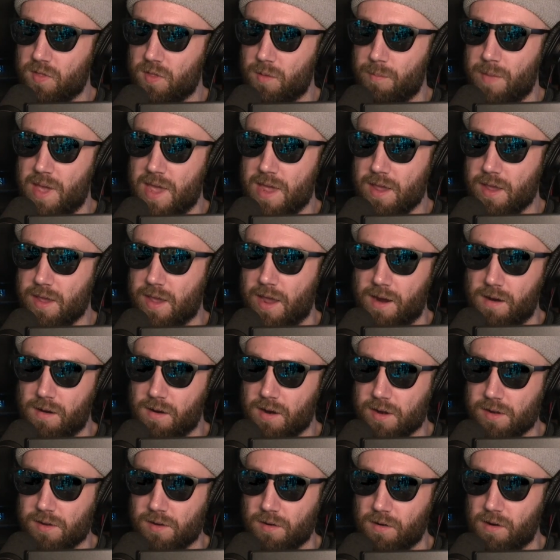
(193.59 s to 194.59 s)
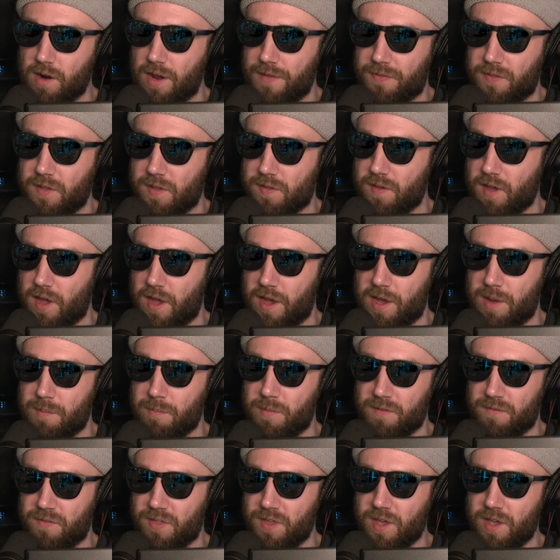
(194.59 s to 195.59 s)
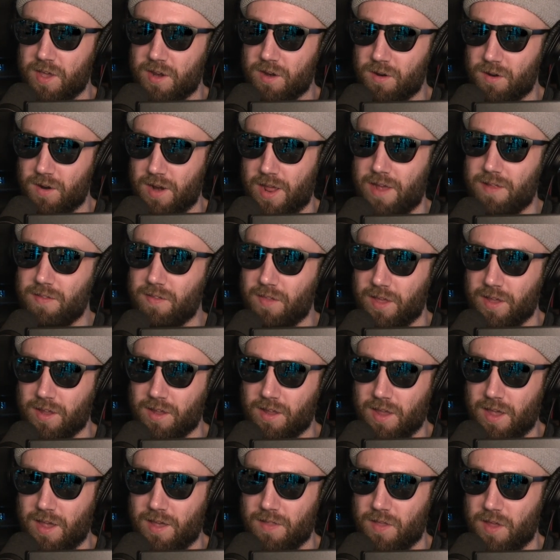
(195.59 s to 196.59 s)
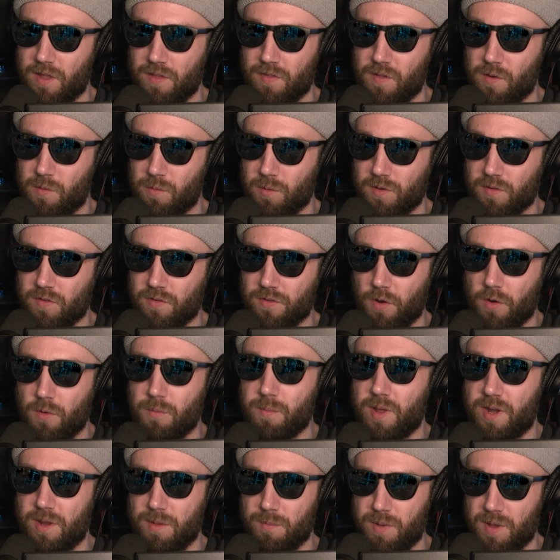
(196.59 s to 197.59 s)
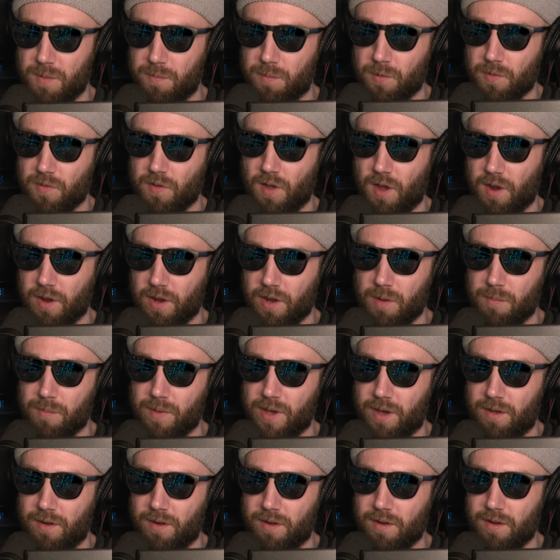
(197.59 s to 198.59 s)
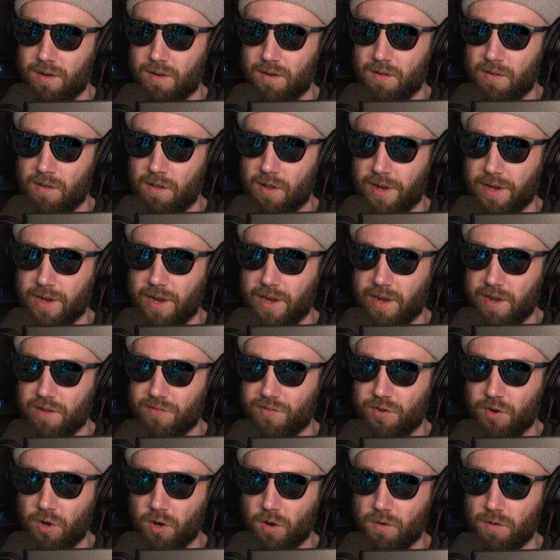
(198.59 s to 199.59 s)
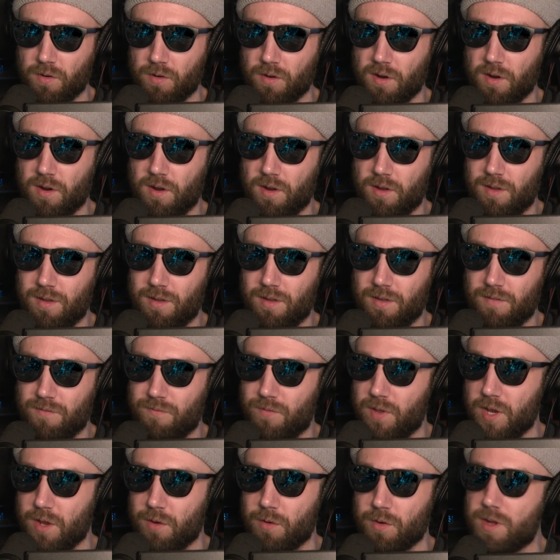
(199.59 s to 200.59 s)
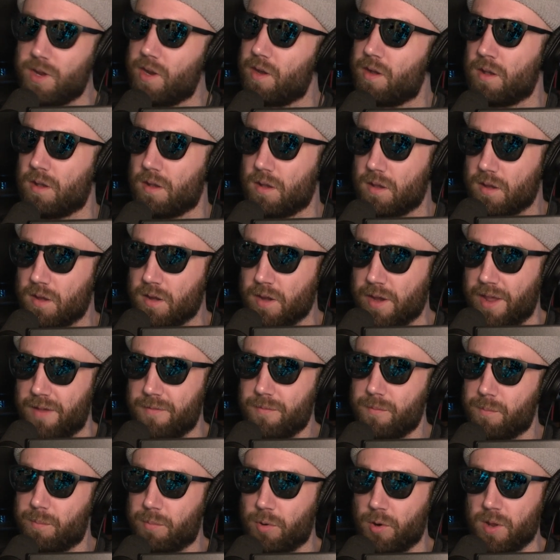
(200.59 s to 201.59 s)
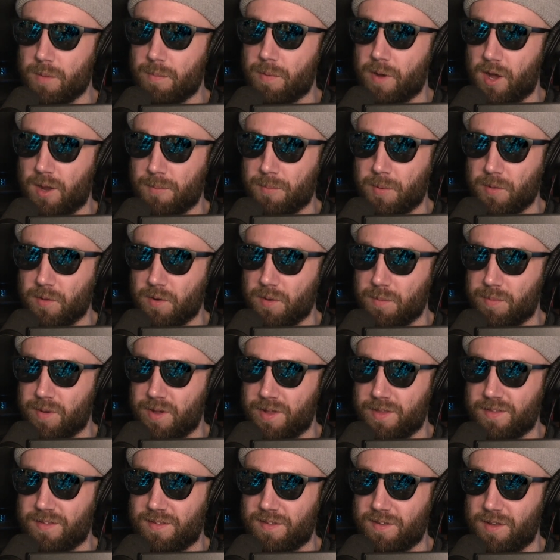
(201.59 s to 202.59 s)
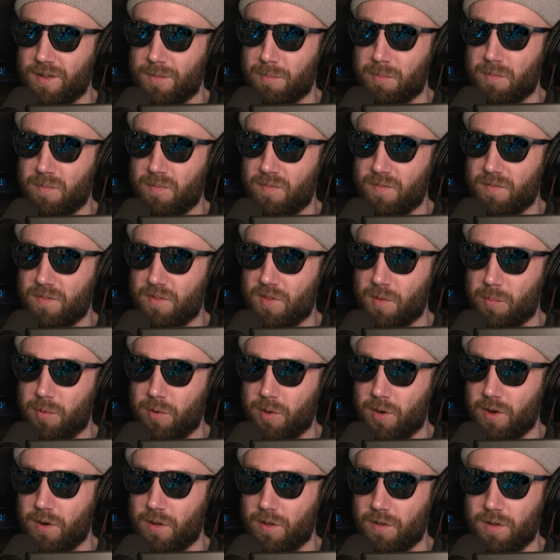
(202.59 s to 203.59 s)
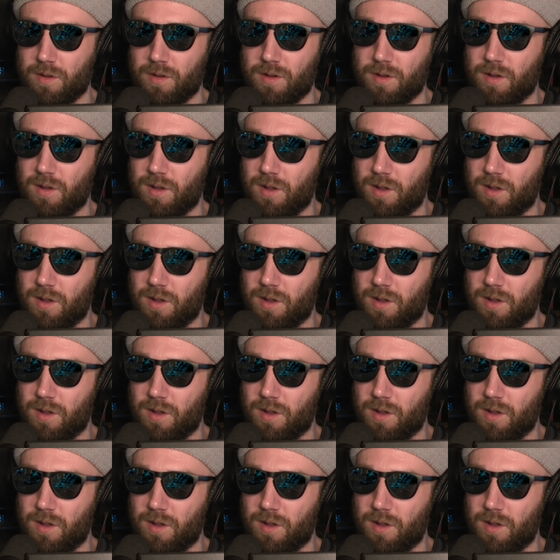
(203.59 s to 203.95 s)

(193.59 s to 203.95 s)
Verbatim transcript: the said main worse things character at the him. time of the internet. Like, yeah, and there was so many people talking about it, and like, I guess your video did get pretty popular, but uh, I think Leafy did a on. ton